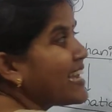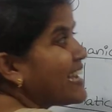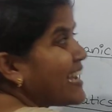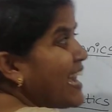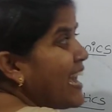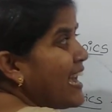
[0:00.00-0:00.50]

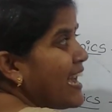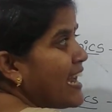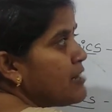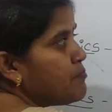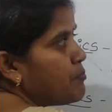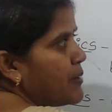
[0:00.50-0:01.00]
A
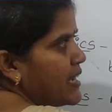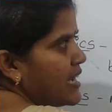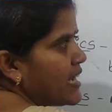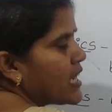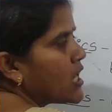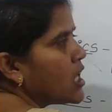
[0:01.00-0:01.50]
and
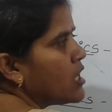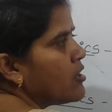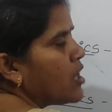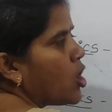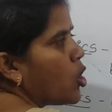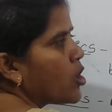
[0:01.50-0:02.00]
B
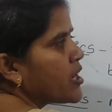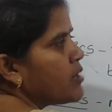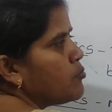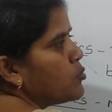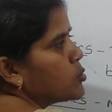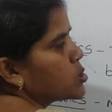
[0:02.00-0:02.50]
are
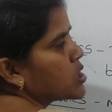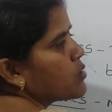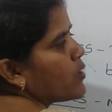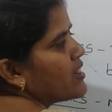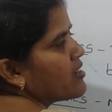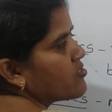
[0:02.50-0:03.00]
in motion
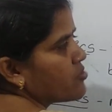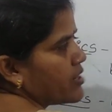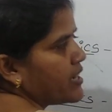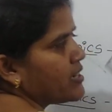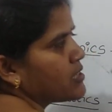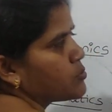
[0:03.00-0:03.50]
while the
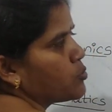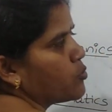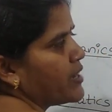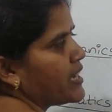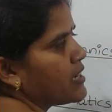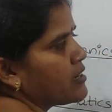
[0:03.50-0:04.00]
train is
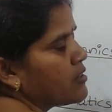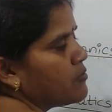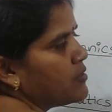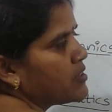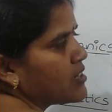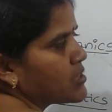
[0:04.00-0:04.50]
moving
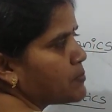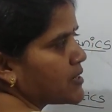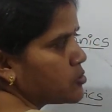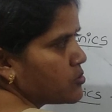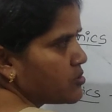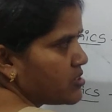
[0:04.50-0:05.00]
with respect
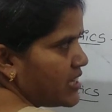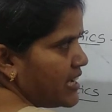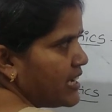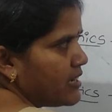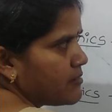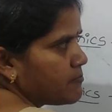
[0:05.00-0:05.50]
to
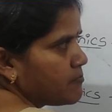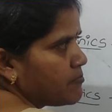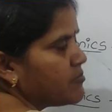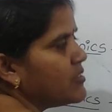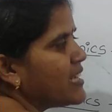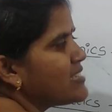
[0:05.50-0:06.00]
C,
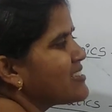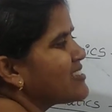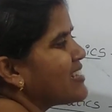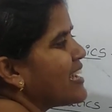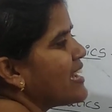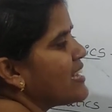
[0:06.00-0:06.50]
then
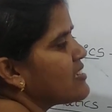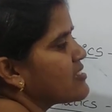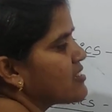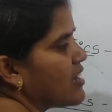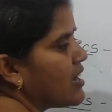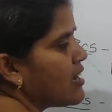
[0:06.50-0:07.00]
C
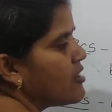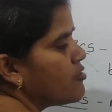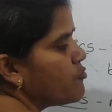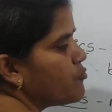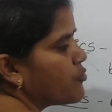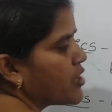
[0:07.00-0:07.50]
is the
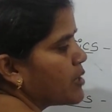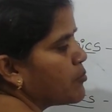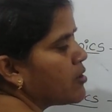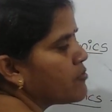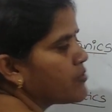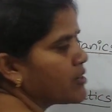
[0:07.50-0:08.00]
frame
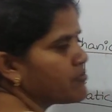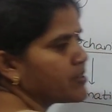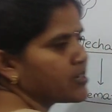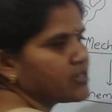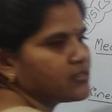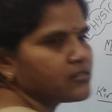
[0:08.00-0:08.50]
of
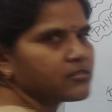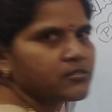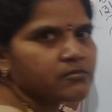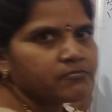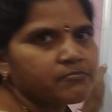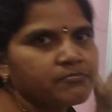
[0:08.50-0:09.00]

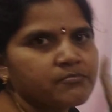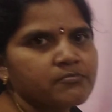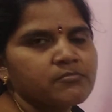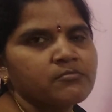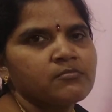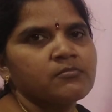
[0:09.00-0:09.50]
reference.
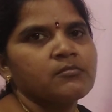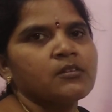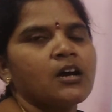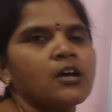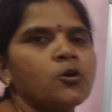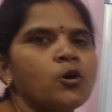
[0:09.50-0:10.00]

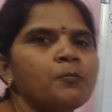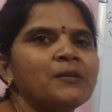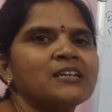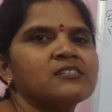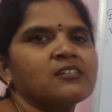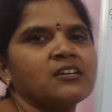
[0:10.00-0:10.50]
I hope
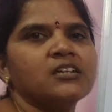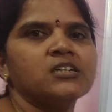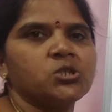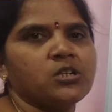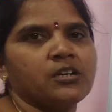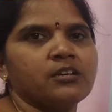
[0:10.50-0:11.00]
it is clear,
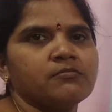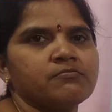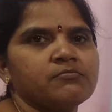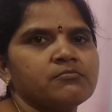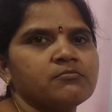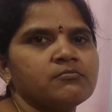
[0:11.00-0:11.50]
children.
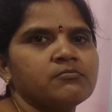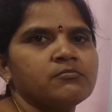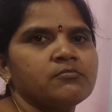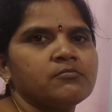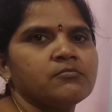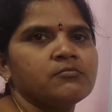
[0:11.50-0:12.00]

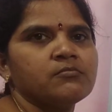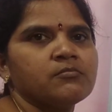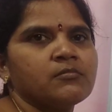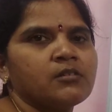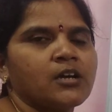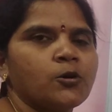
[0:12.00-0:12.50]

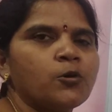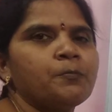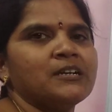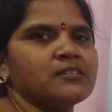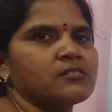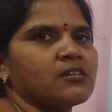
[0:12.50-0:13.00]
I hope
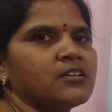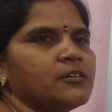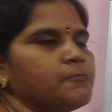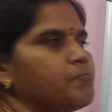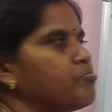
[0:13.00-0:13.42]
it is clear.